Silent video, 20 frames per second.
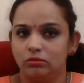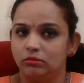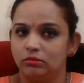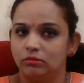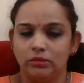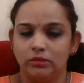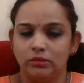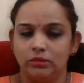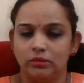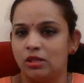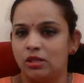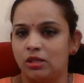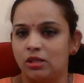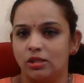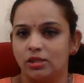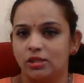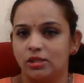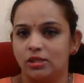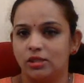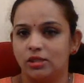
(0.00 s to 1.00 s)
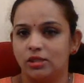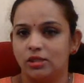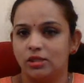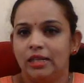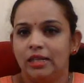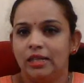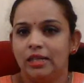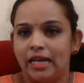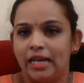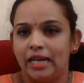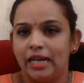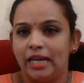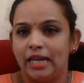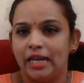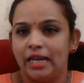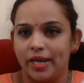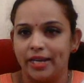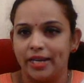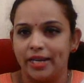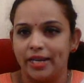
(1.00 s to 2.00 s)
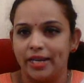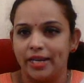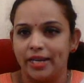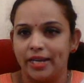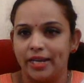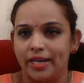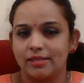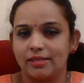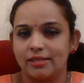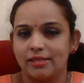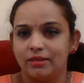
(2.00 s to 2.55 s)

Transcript: It's lost. That is why, guys.